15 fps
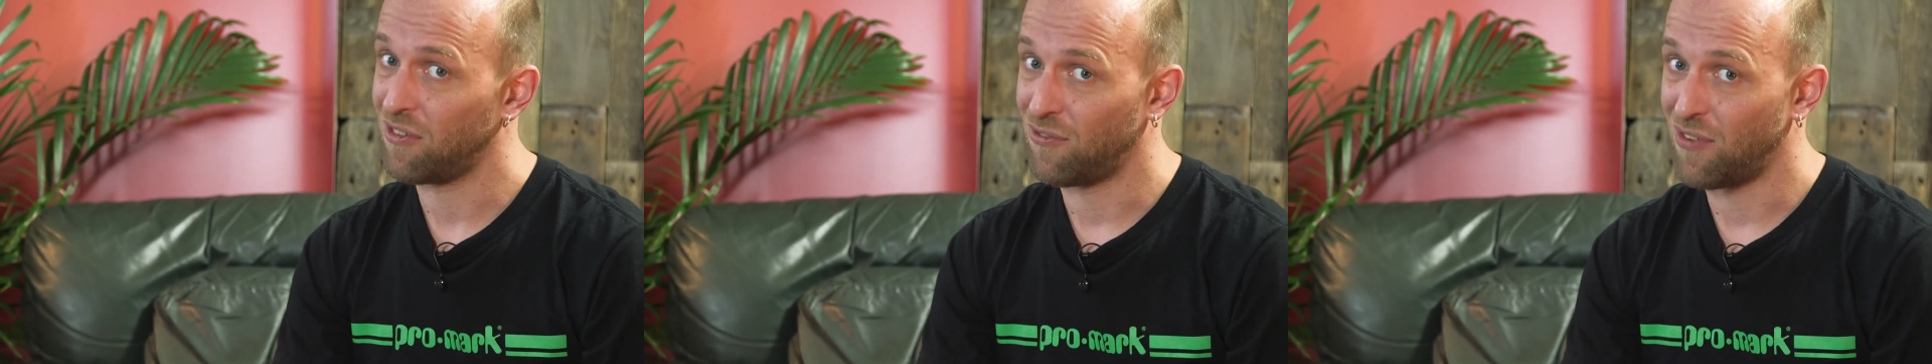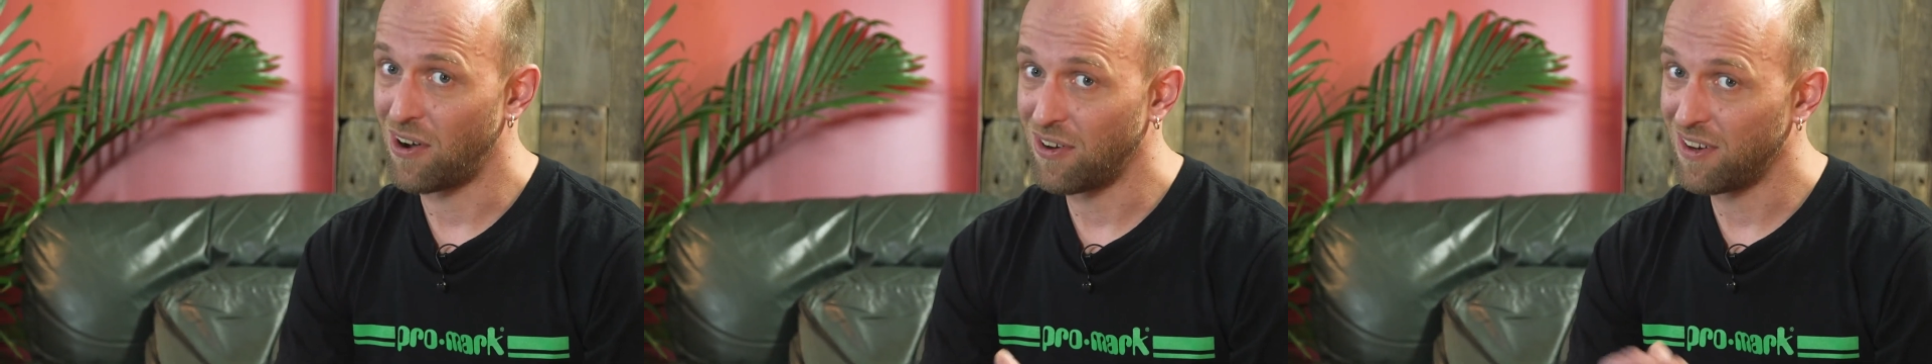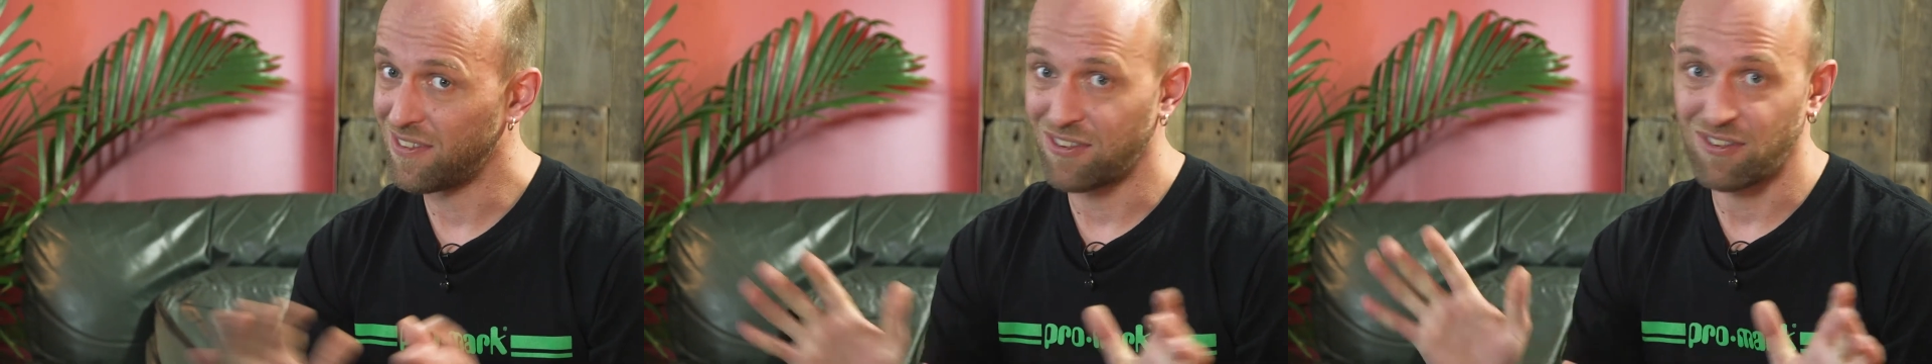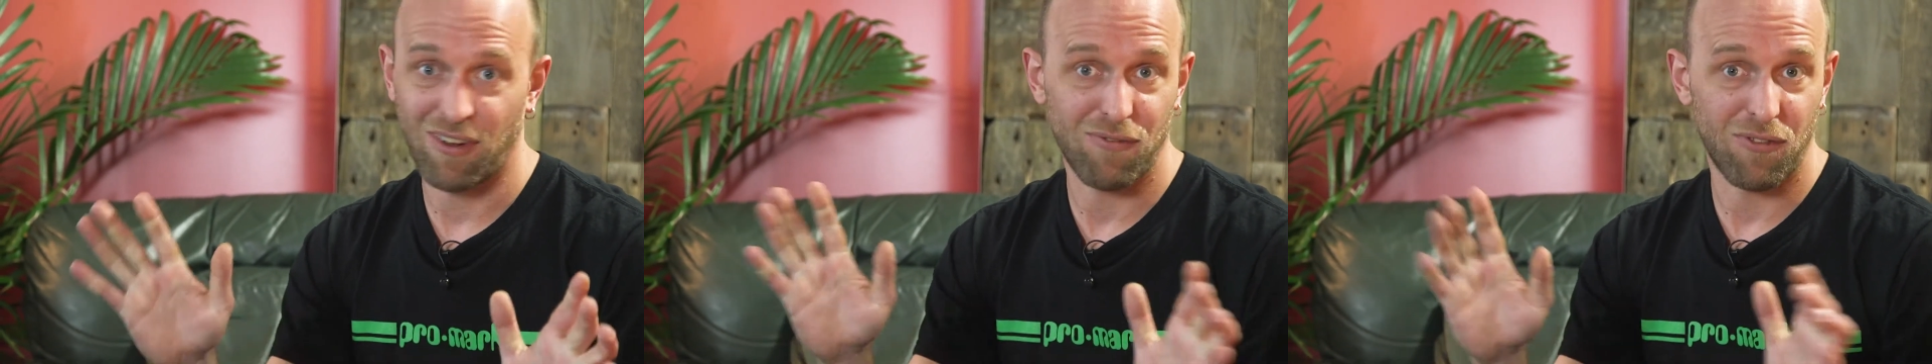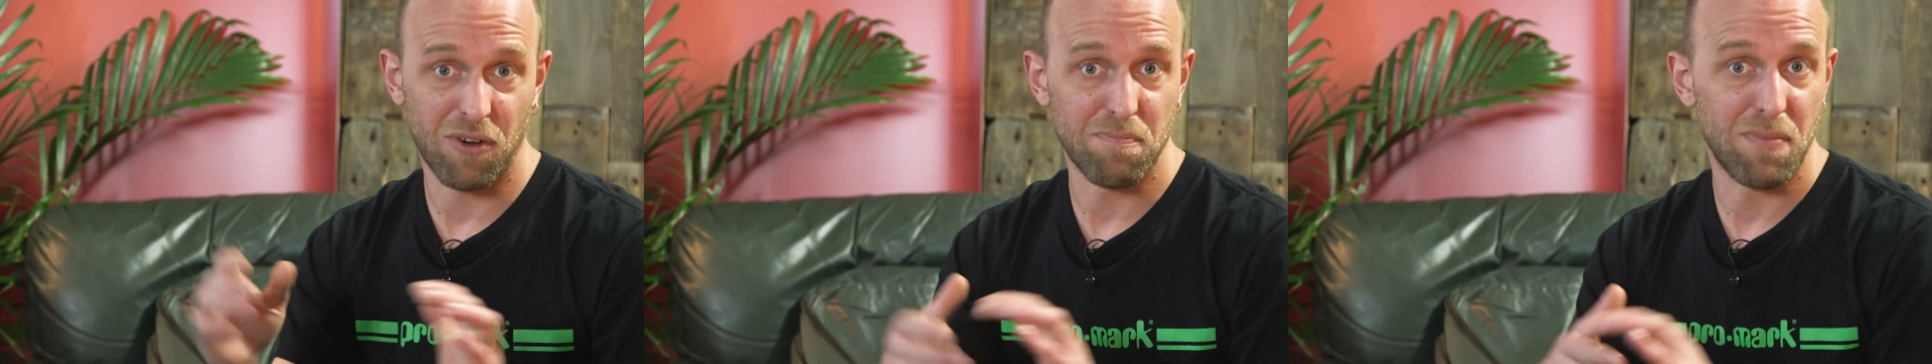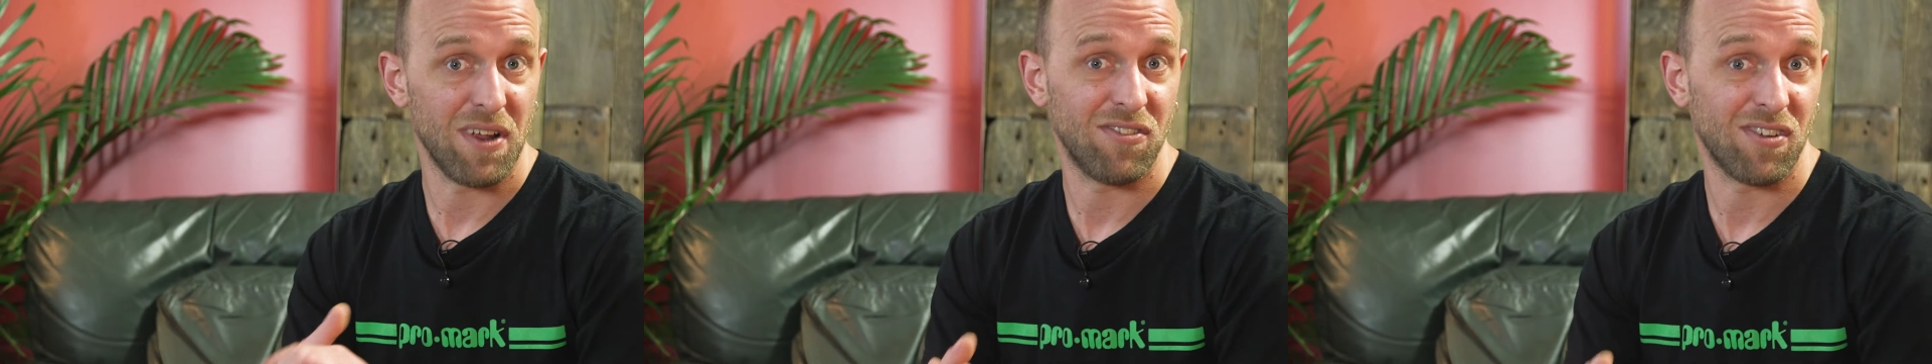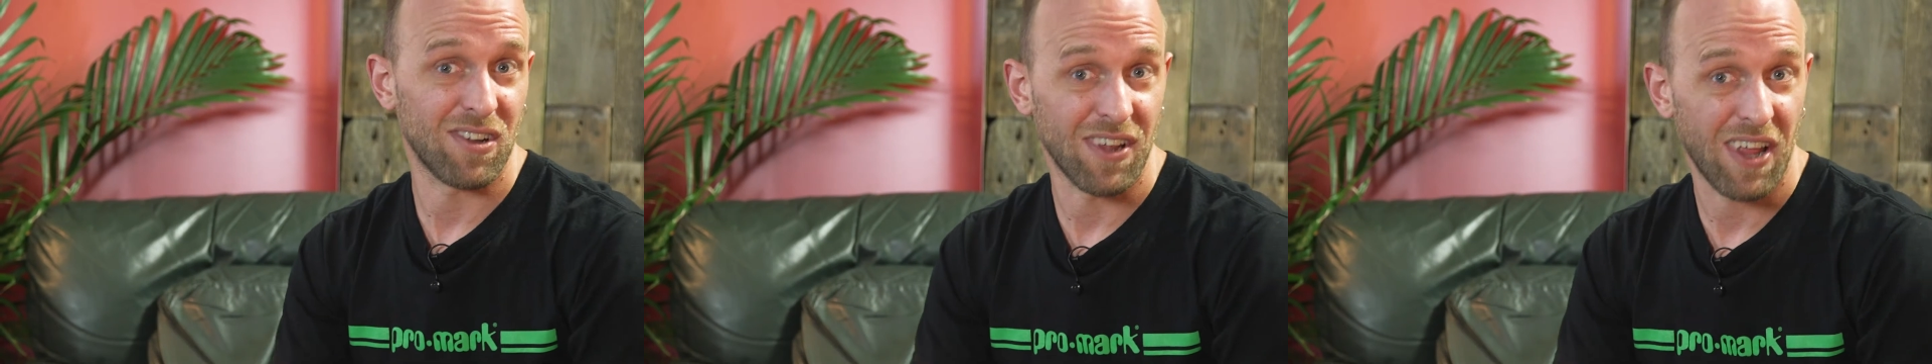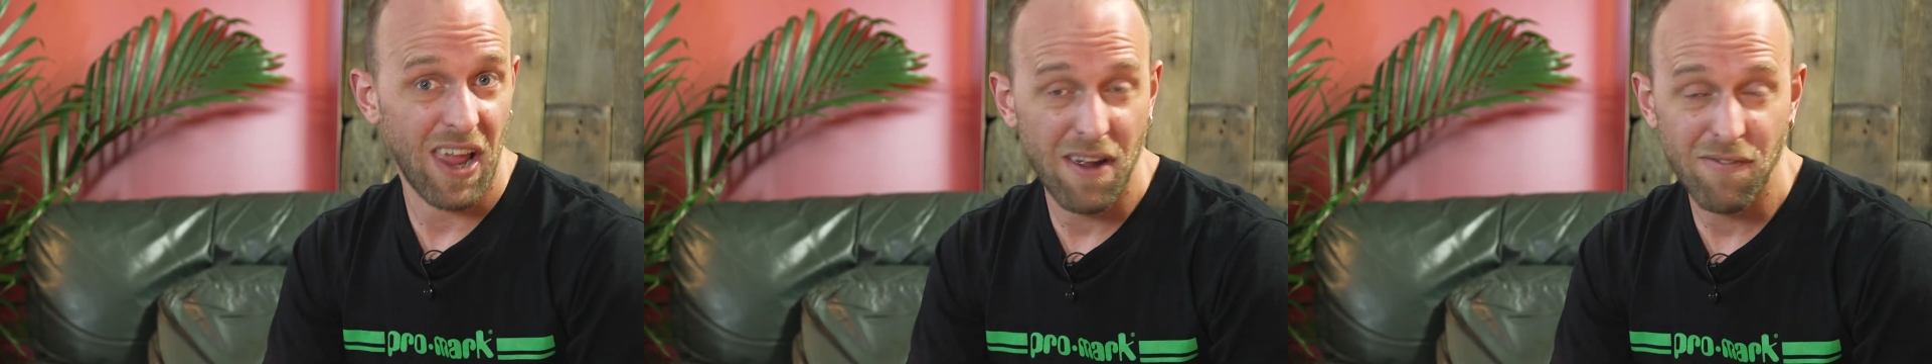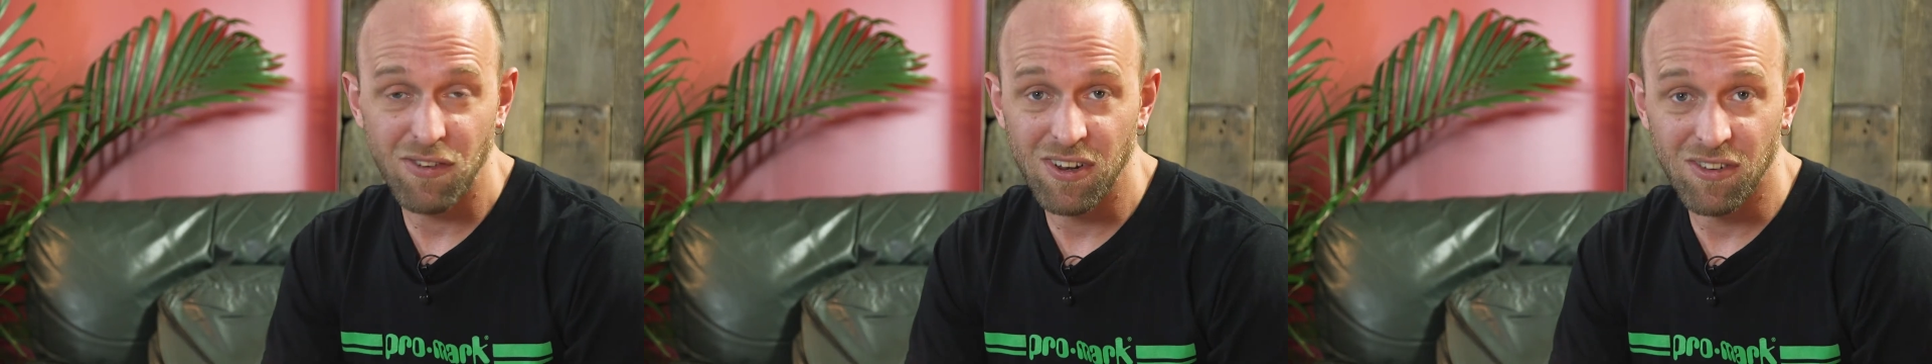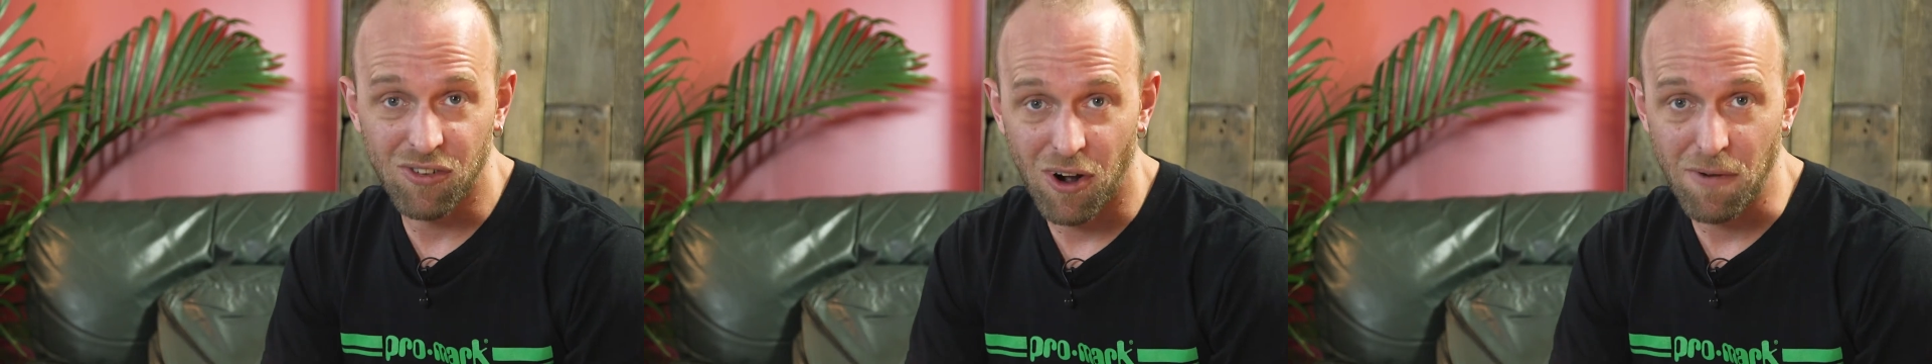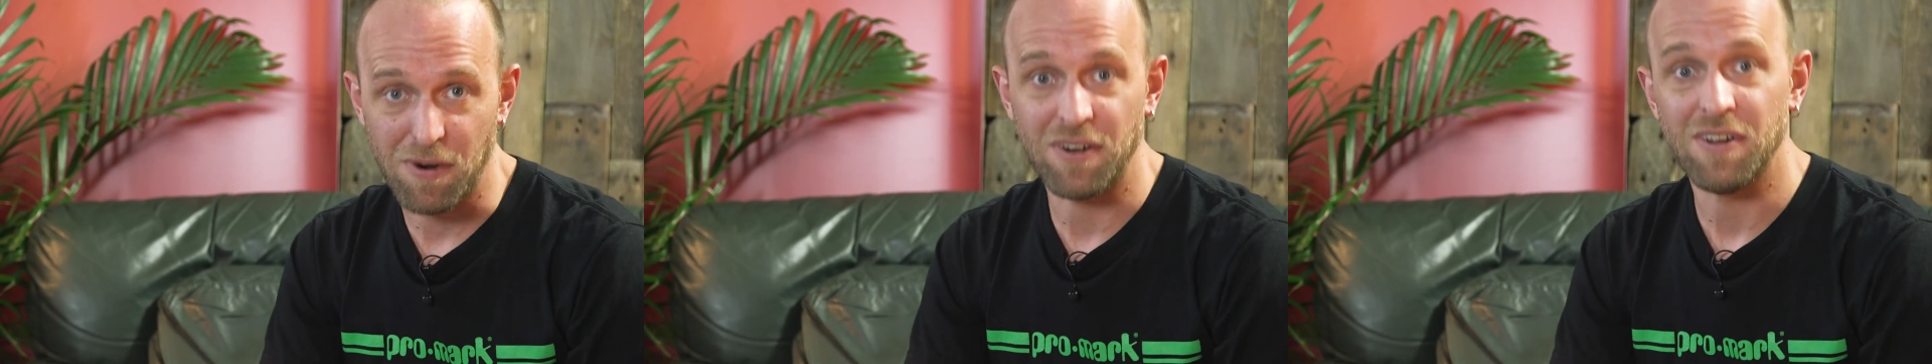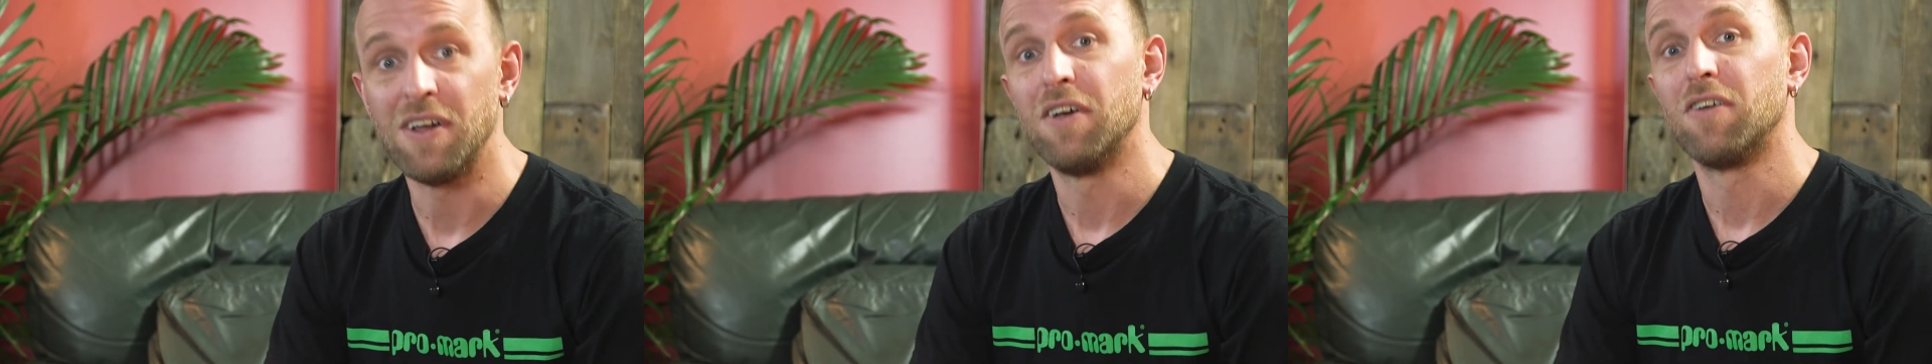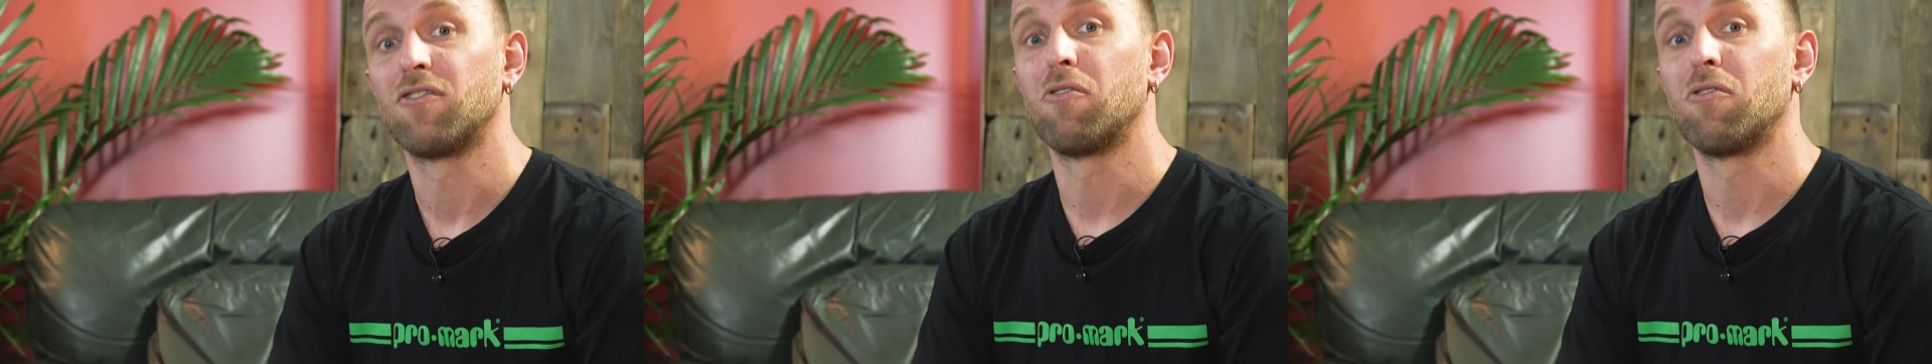It's very interesting for basically every drummer.